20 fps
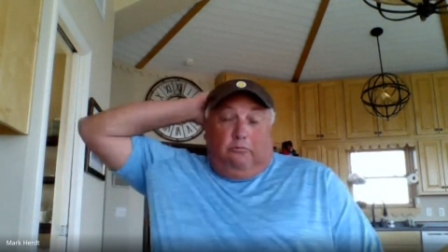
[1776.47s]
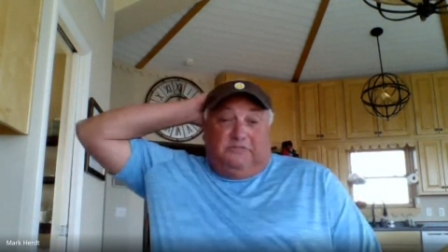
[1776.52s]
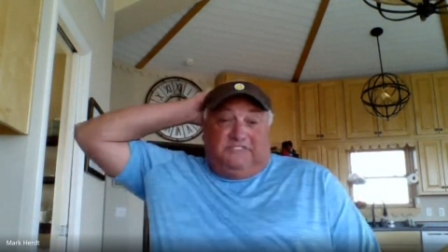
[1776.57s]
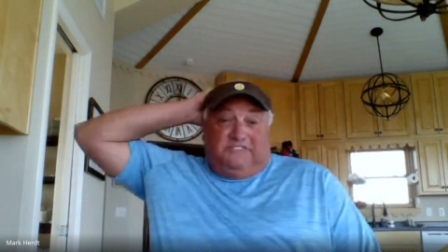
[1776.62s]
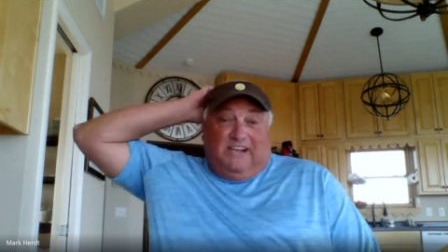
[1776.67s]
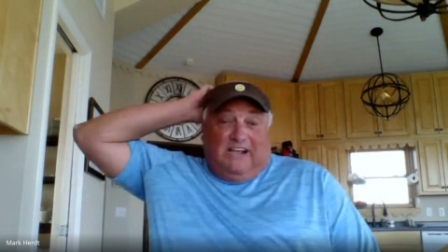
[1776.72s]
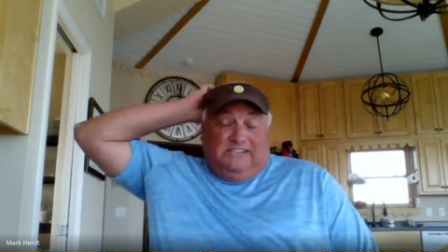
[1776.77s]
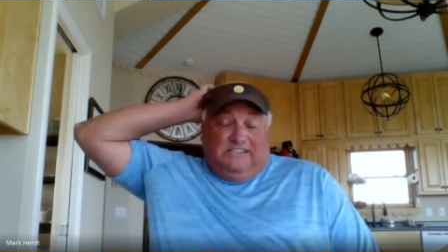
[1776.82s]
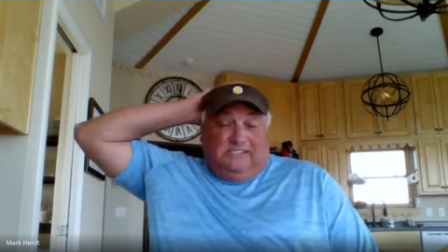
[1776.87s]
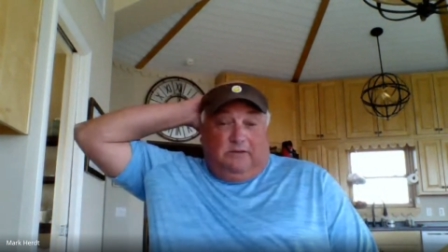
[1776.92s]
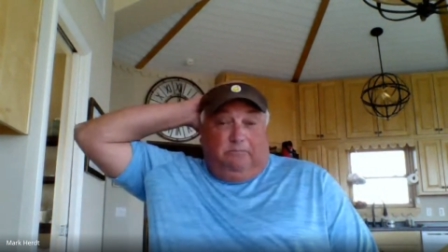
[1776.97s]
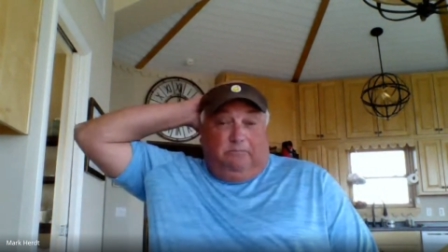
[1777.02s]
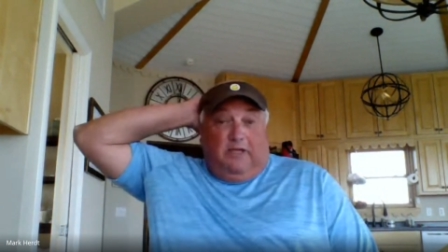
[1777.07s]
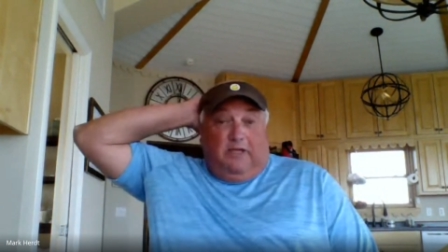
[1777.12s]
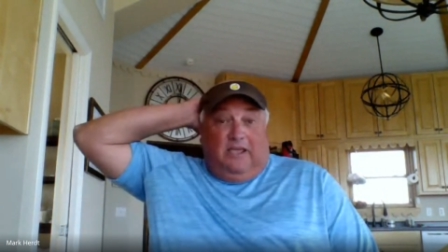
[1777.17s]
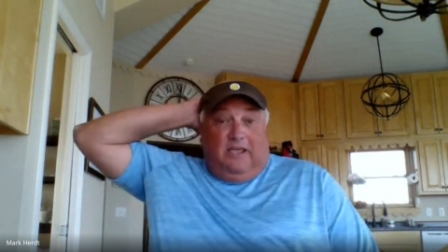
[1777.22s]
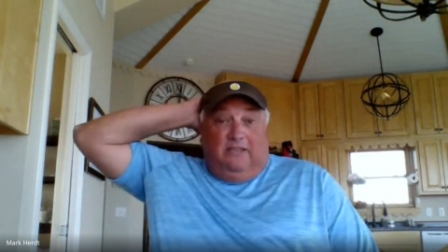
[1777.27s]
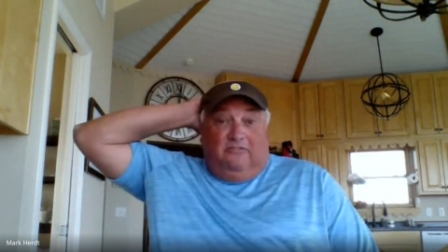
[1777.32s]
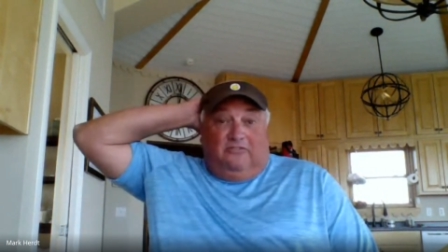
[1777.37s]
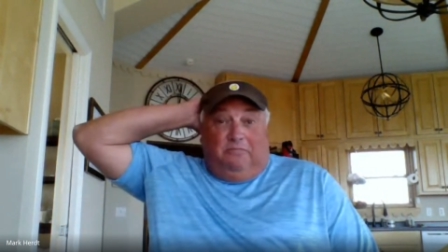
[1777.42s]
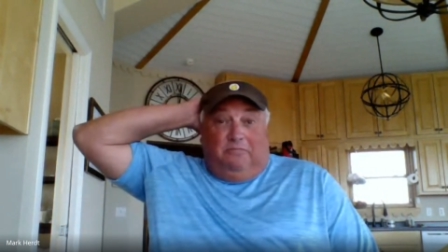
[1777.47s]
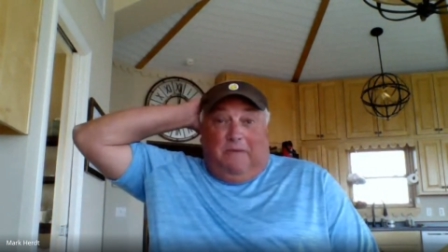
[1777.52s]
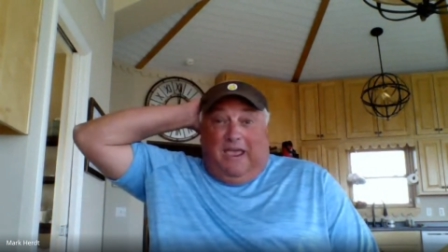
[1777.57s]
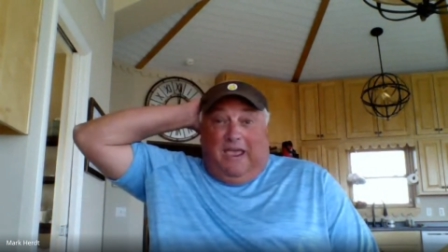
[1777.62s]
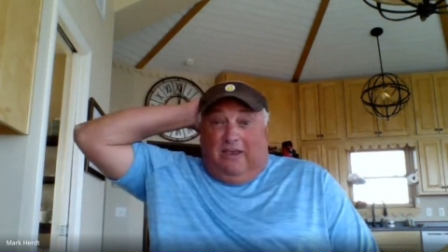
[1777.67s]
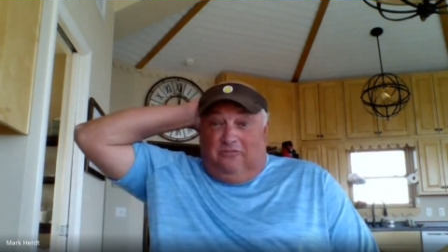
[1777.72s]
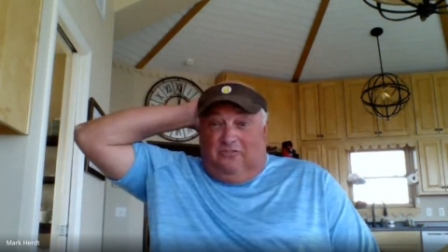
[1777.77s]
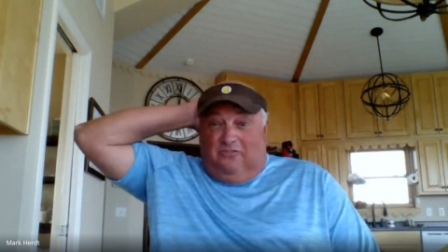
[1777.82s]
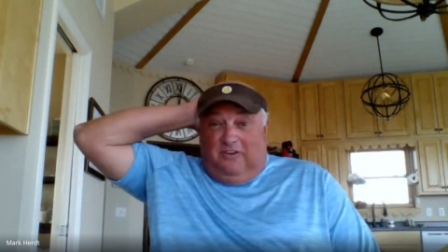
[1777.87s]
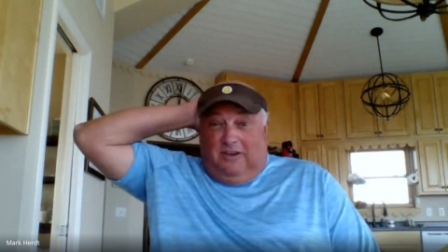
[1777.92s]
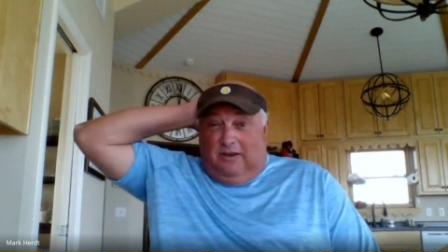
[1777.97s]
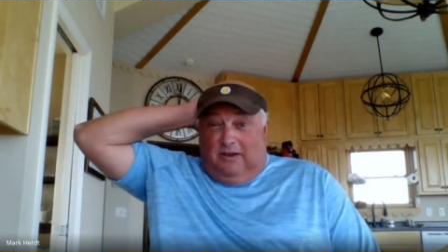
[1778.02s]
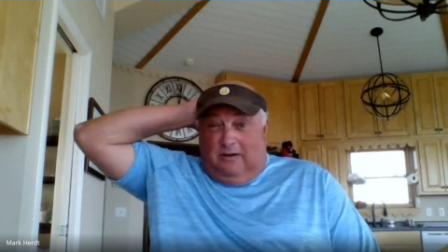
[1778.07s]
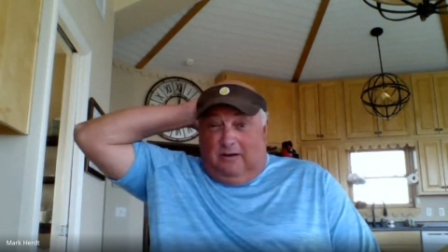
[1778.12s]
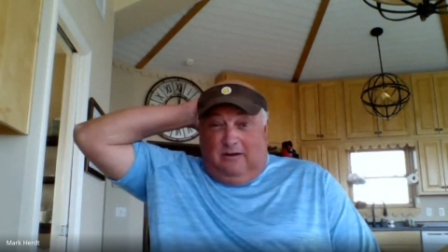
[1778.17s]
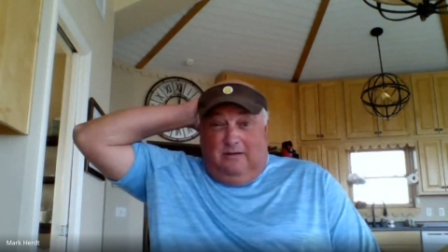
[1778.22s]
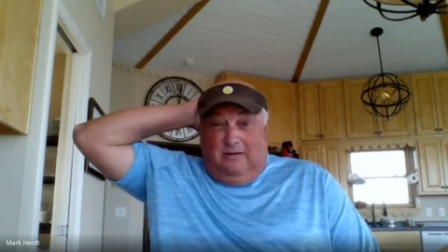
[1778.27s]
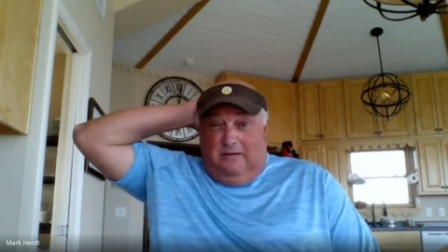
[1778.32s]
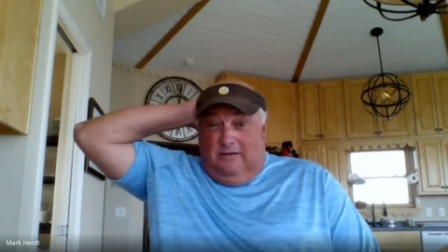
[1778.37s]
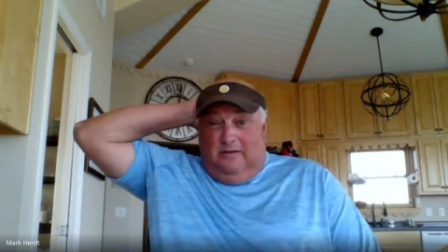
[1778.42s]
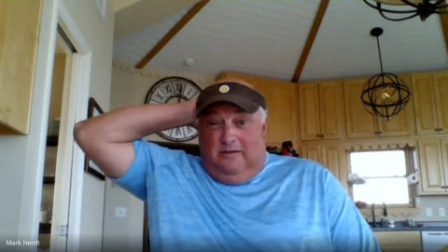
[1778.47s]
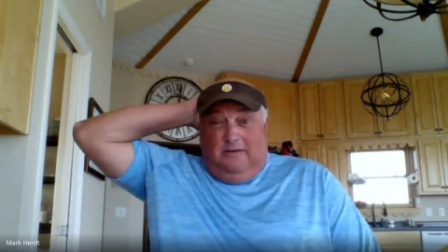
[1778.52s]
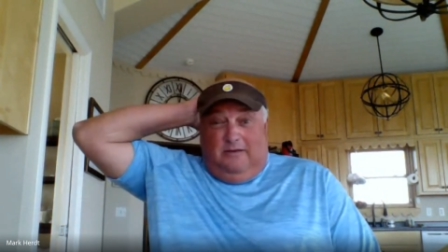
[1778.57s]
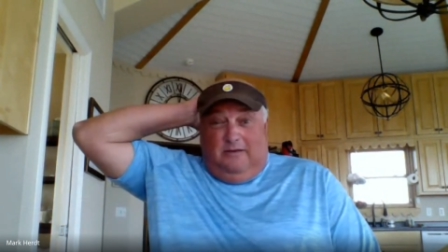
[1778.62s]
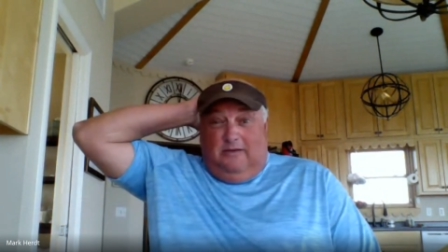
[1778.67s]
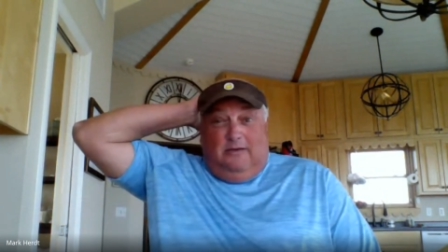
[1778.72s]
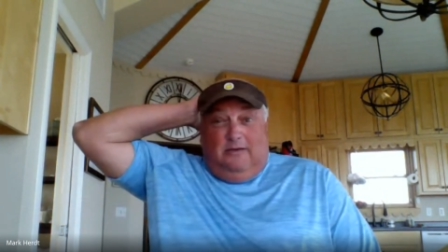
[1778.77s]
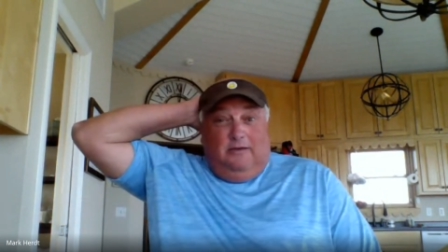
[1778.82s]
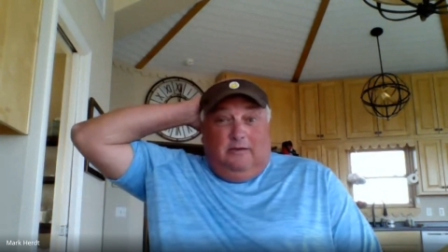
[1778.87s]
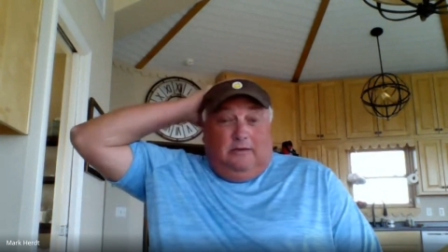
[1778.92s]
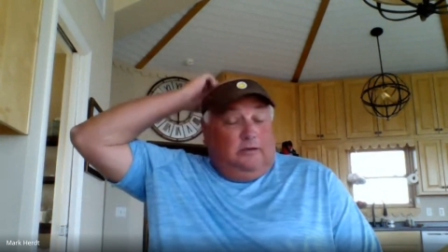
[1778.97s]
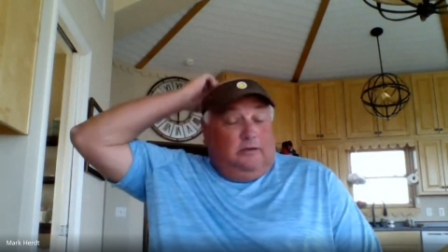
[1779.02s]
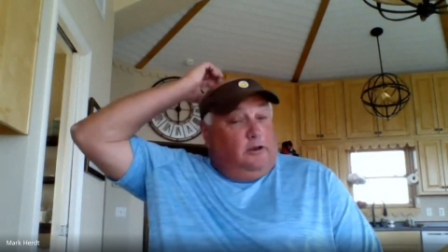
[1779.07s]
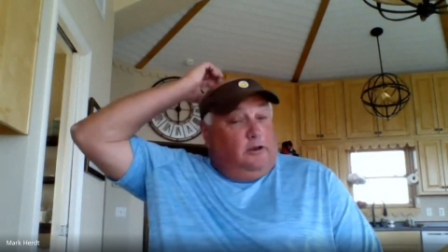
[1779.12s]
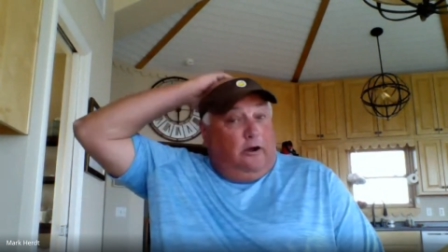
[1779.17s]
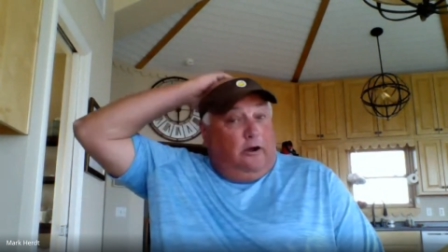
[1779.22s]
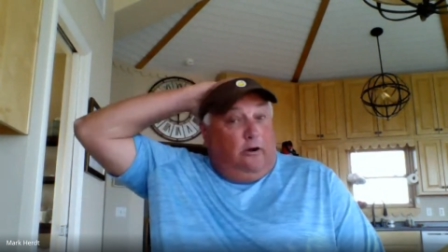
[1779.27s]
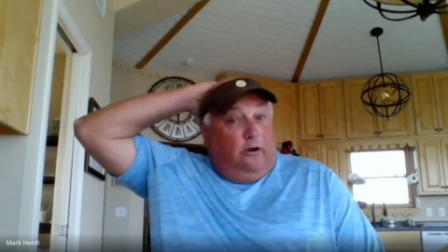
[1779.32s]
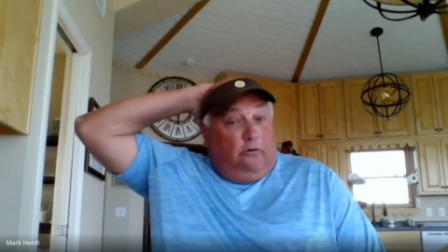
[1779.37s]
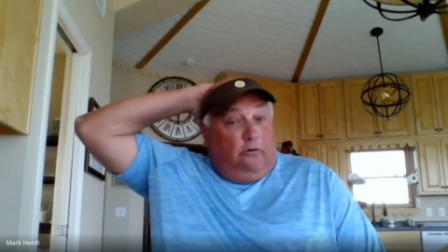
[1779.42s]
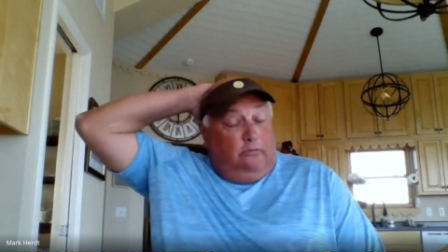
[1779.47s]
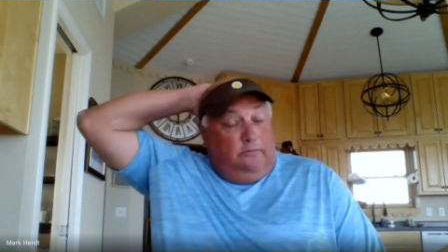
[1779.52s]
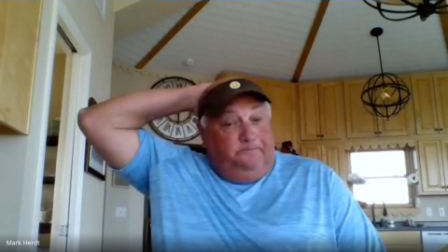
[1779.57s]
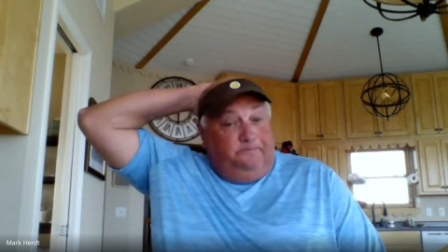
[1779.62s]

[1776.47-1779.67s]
Besides the plane smashing, you know